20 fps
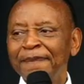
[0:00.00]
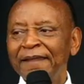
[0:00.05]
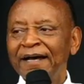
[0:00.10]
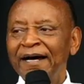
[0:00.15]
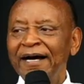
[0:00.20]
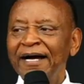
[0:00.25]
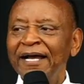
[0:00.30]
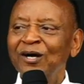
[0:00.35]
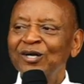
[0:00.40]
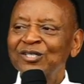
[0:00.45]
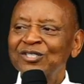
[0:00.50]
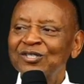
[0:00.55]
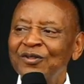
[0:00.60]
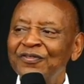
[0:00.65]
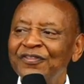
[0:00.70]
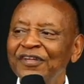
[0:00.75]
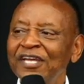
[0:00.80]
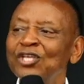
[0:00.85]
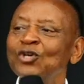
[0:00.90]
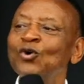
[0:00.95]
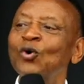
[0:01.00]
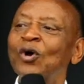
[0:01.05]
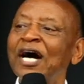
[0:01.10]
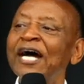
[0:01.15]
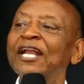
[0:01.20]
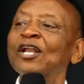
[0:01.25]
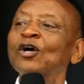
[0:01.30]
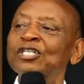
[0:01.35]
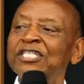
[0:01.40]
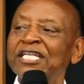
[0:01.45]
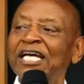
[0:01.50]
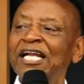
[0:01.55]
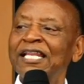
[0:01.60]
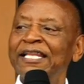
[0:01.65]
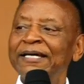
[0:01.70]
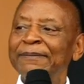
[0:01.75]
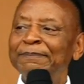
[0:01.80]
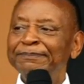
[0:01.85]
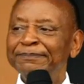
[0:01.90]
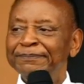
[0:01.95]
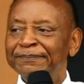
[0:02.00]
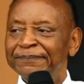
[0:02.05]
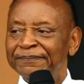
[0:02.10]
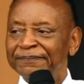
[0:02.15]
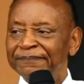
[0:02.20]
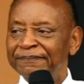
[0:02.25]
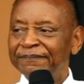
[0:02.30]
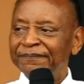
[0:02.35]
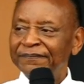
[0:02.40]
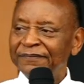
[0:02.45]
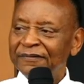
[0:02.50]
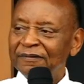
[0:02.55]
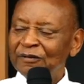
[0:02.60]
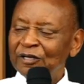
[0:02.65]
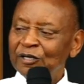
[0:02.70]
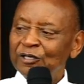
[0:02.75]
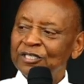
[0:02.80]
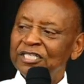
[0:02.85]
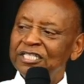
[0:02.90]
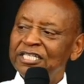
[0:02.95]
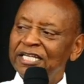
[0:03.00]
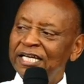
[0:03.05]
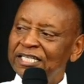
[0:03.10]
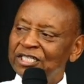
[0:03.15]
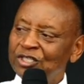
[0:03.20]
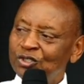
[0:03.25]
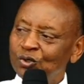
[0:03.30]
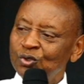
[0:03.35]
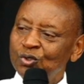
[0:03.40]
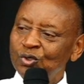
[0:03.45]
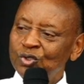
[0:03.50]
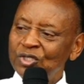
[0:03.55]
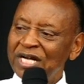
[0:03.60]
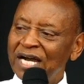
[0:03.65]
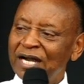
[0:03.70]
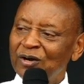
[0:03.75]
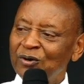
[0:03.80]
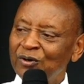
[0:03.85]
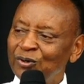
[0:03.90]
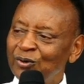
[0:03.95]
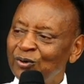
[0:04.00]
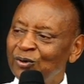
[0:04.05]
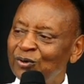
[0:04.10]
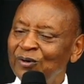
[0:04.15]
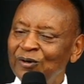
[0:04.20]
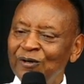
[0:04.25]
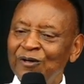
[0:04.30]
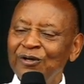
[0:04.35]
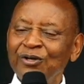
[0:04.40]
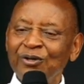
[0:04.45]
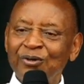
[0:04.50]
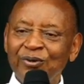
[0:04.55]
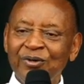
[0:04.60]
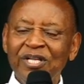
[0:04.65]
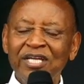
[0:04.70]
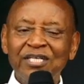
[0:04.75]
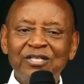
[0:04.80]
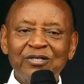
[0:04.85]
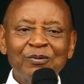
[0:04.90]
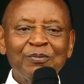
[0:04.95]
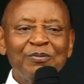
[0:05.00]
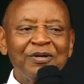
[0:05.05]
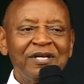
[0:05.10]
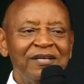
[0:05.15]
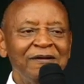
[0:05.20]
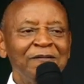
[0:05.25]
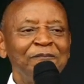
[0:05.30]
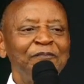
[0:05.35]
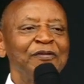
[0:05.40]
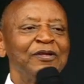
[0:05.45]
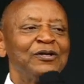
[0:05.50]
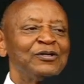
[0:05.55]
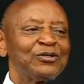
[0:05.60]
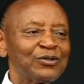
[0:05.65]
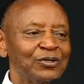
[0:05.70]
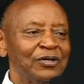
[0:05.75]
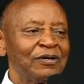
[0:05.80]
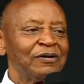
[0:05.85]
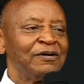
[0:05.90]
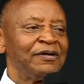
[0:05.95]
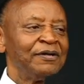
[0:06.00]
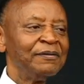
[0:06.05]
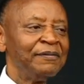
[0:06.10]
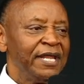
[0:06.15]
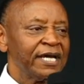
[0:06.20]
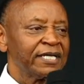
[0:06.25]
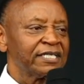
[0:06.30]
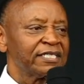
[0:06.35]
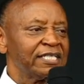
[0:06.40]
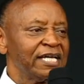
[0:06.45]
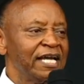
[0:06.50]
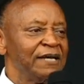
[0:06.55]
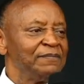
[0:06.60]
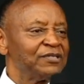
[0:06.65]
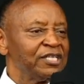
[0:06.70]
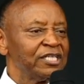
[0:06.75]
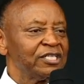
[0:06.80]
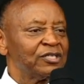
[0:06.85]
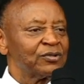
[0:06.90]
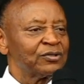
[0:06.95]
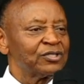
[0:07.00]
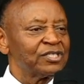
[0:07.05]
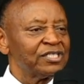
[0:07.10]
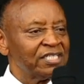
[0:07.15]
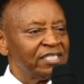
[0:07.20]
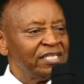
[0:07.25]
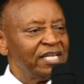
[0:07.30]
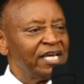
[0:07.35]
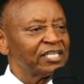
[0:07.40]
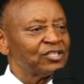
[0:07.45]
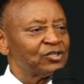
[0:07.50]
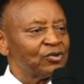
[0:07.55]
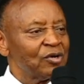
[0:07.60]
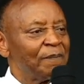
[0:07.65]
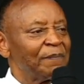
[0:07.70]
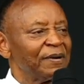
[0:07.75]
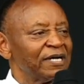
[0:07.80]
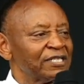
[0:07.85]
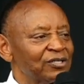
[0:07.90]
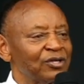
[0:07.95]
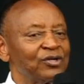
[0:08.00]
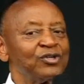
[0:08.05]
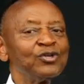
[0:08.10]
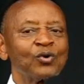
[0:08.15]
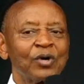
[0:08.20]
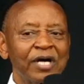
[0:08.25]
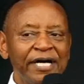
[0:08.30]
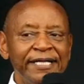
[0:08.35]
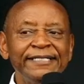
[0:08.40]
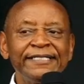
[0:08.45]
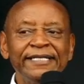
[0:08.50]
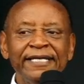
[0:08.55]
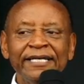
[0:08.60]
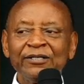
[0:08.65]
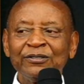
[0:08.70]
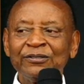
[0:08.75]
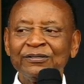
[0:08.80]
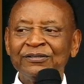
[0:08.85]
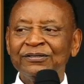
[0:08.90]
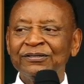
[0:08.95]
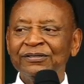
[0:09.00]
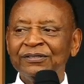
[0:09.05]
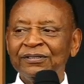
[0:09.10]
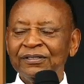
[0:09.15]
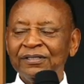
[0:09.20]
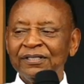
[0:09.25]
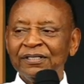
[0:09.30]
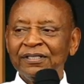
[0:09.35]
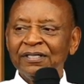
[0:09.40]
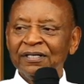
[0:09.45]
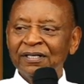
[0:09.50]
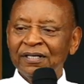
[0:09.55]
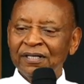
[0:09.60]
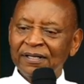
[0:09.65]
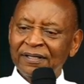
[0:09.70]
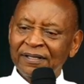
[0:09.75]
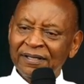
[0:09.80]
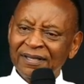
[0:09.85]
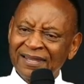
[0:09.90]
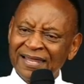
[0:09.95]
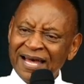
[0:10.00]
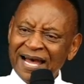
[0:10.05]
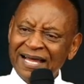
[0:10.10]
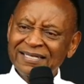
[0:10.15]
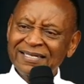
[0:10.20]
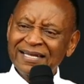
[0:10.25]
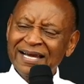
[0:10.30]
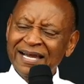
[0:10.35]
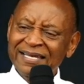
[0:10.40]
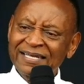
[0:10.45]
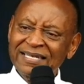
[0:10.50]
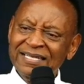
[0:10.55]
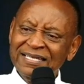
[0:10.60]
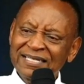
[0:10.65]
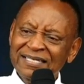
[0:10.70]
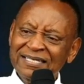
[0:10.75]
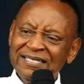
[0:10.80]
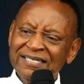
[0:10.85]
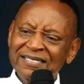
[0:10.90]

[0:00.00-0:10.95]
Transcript: I also think you cannot tell them because it takes two to tango. You, you need to be, to, next time sit to, next to a person you can tell. Uh, that I need